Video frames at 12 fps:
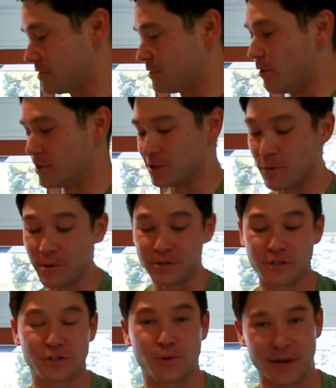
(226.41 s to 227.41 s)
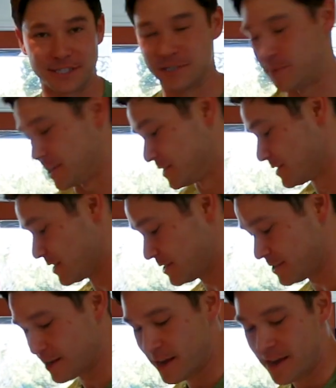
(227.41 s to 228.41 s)
So it's almost twice as big as
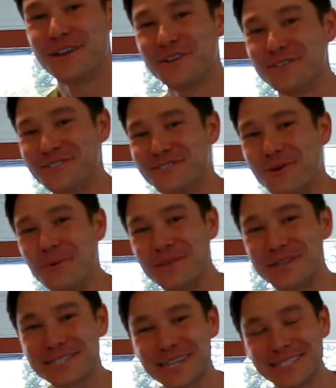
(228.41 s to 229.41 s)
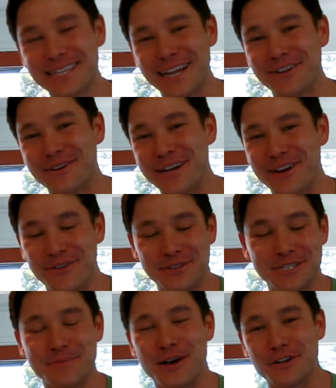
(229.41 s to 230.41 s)
this. So with this container here,
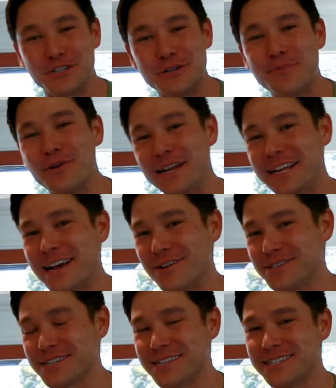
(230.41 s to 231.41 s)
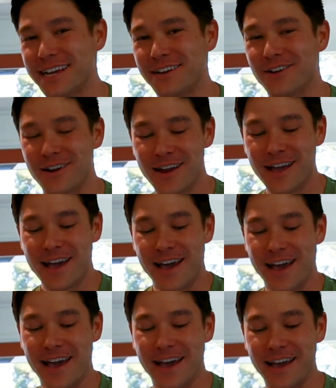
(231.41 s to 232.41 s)
this is about a 2.8 ounce container.
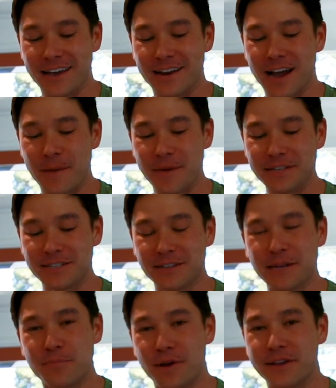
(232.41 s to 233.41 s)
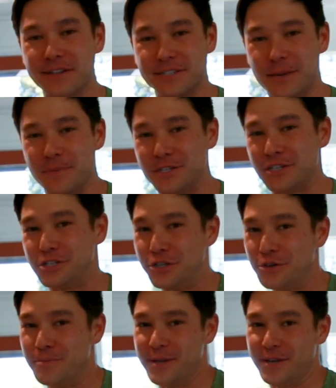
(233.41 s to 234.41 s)
And I basically break this up into
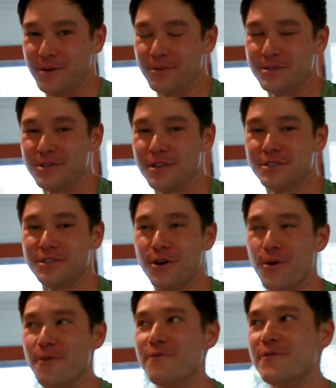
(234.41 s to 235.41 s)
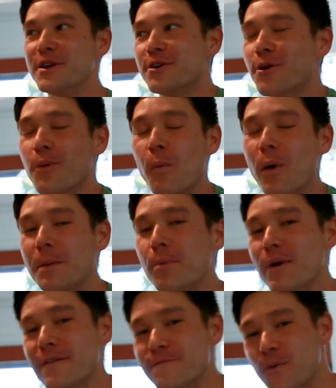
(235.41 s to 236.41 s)
two meals. So figure
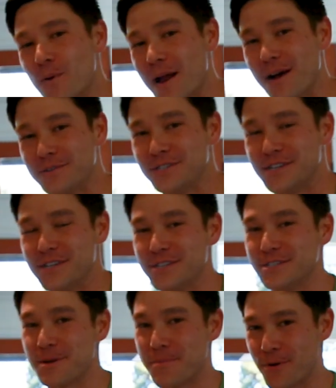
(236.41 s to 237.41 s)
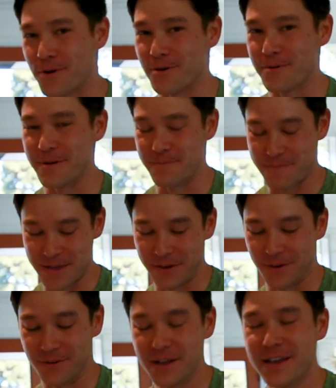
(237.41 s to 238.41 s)
1.4 ounces per
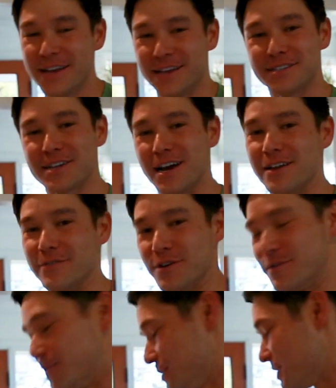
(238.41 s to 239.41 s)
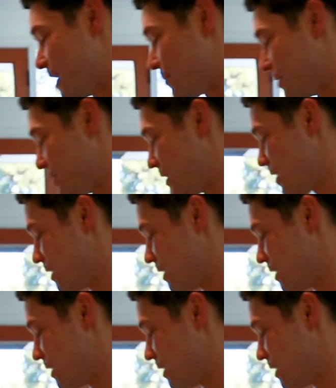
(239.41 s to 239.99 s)
meal is kind of good for Simon.